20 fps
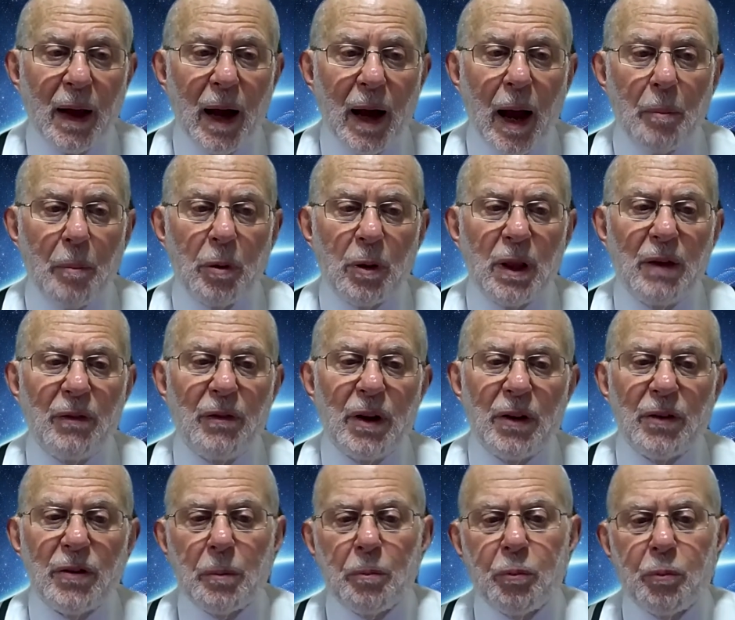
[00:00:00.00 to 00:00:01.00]
I believe it
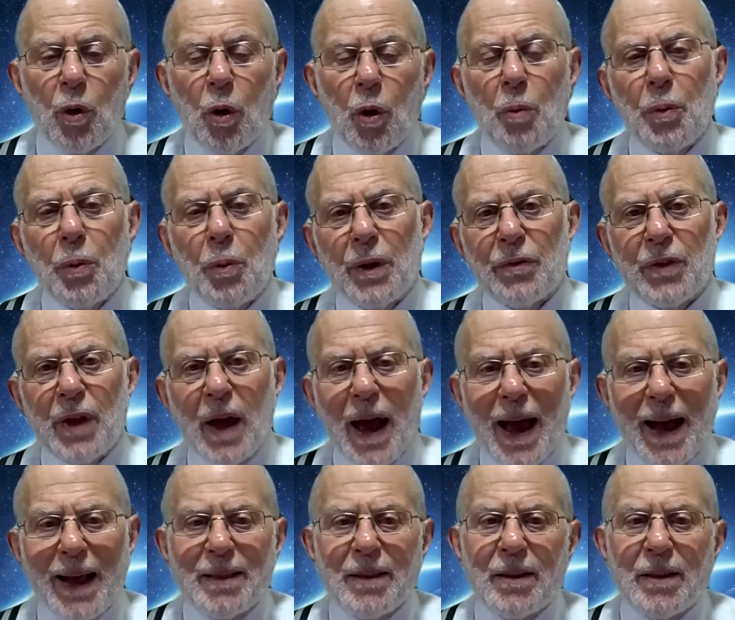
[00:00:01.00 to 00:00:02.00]
is appropriate
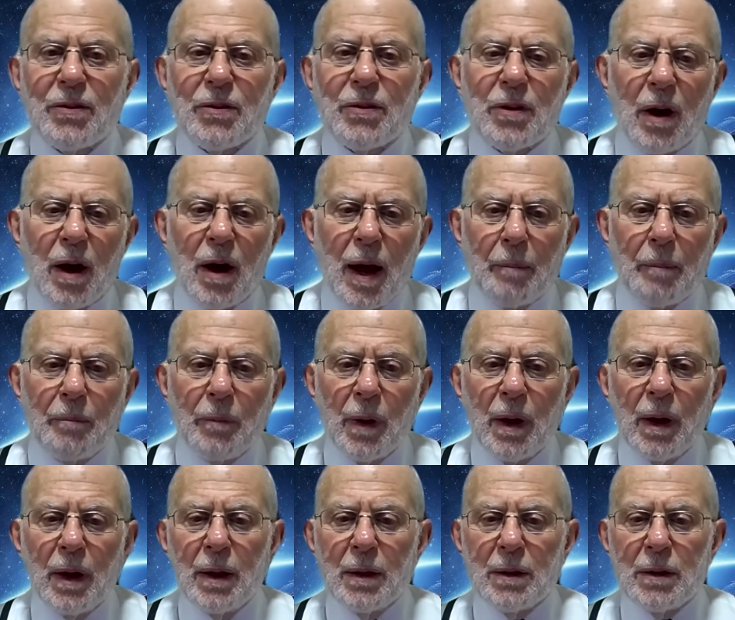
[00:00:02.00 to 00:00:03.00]
at this time
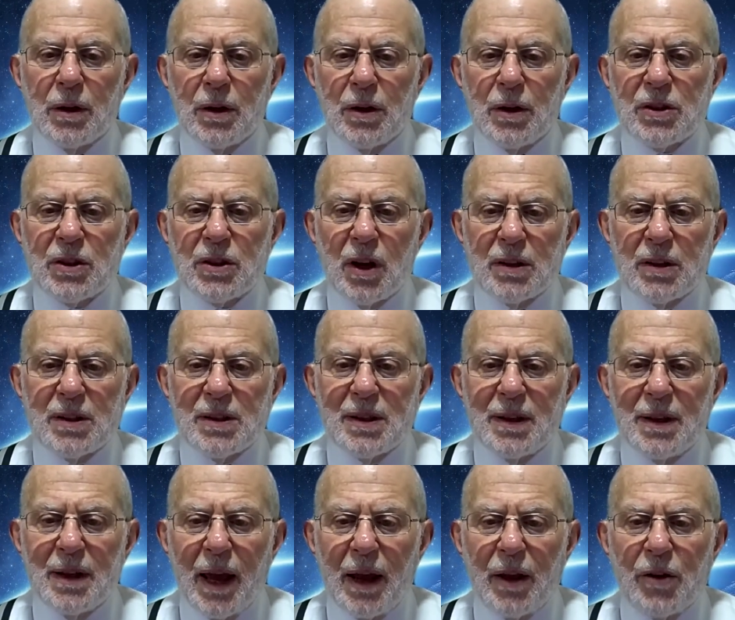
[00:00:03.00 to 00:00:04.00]
to discuss the
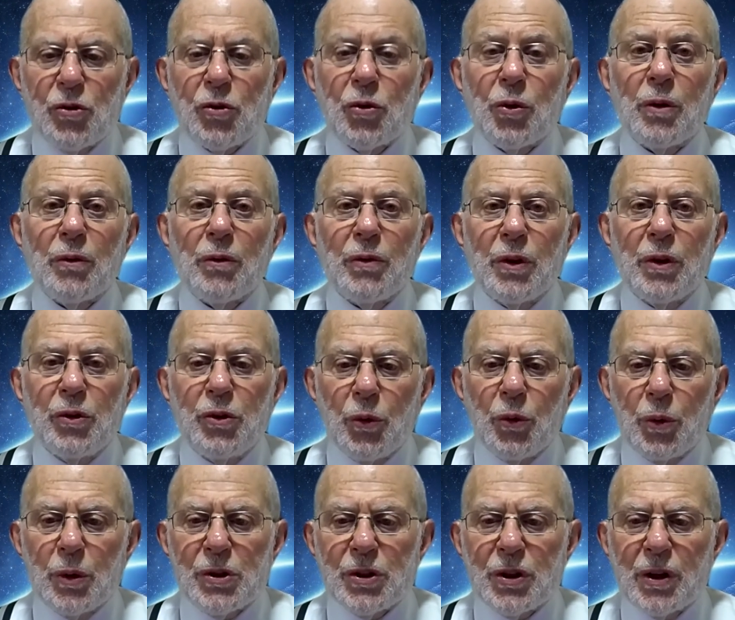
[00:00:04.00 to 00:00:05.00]
nature of the
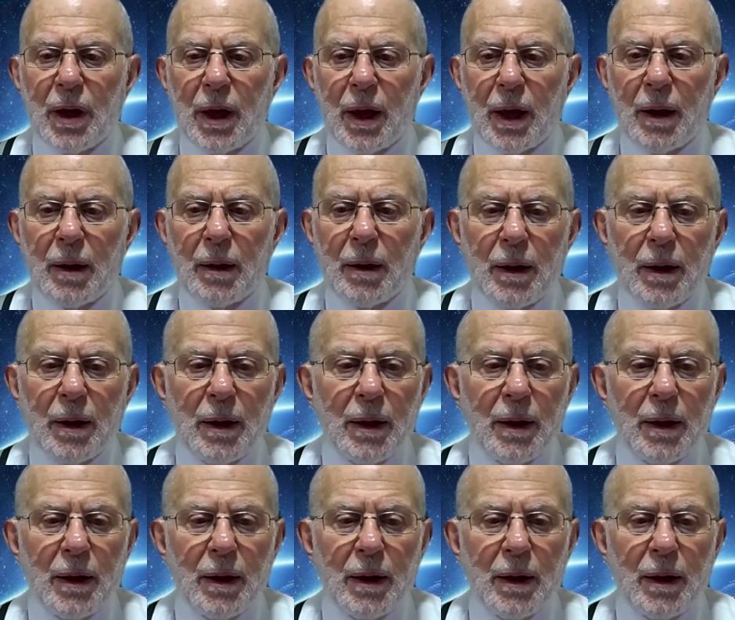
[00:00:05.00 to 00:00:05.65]
Jewish king.